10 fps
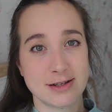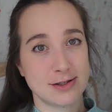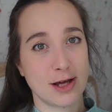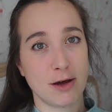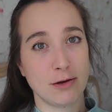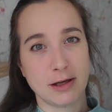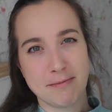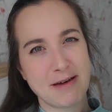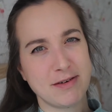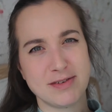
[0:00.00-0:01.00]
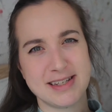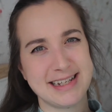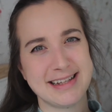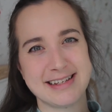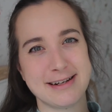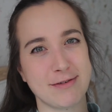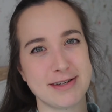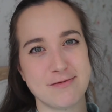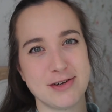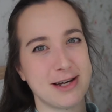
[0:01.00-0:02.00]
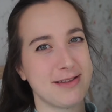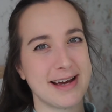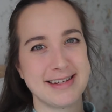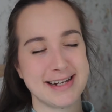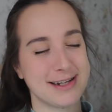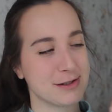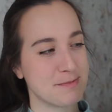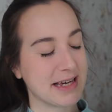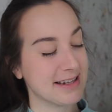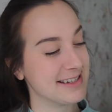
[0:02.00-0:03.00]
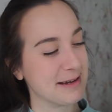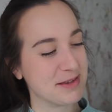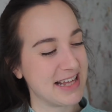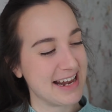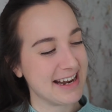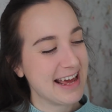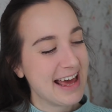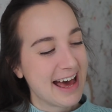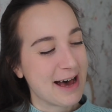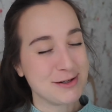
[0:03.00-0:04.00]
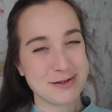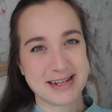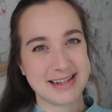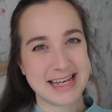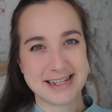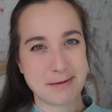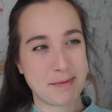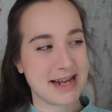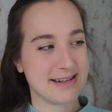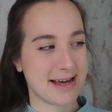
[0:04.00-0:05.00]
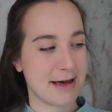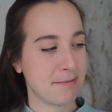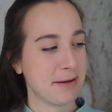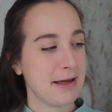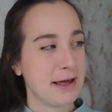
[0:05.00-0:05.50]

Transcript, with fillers: So you may have even seen this in a recent video that I did, and I was making something. I was using this to blend up.